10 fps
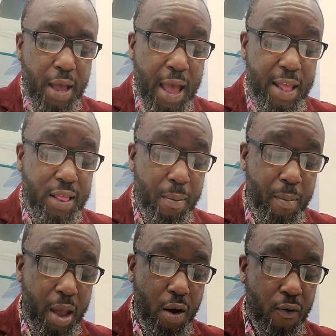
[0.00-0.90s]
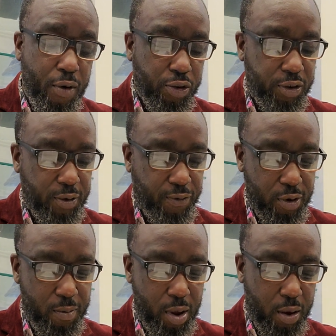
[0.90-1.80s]
and the male versus the
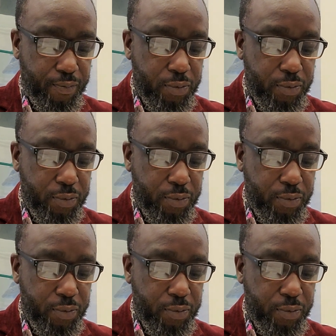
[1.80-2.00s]
female.